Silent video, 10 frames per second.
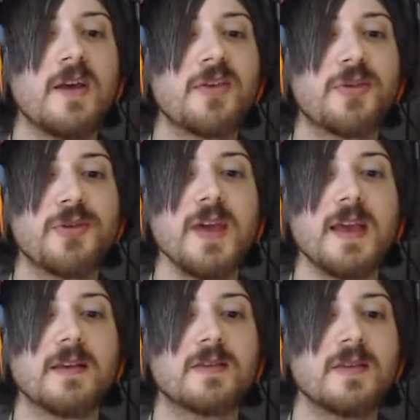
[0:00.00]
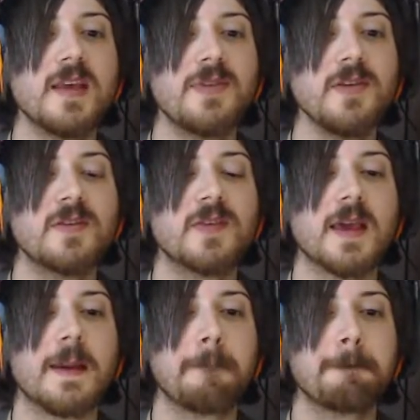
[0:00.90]
Things. Yeah, this
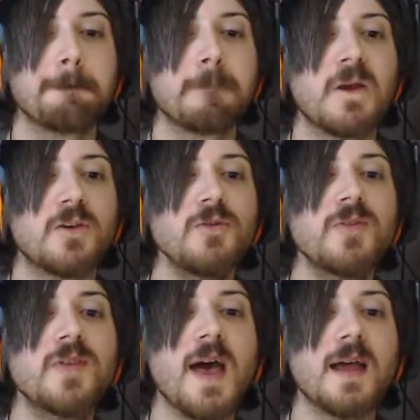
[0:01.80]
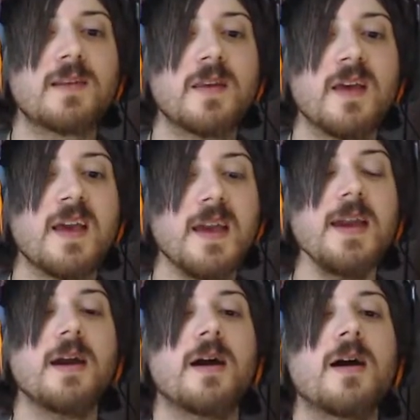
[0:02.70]
thing. Use that.
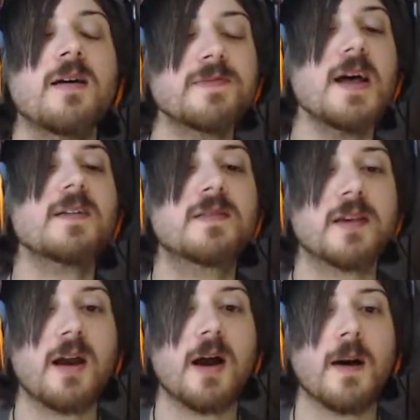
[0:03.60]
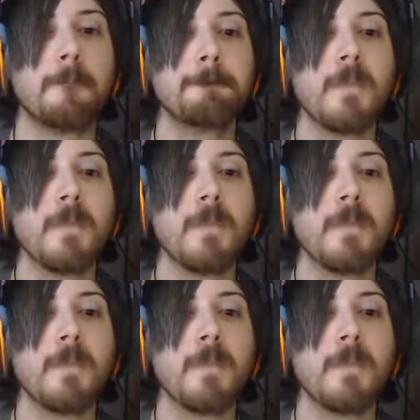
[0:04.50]
Here. That's a girl.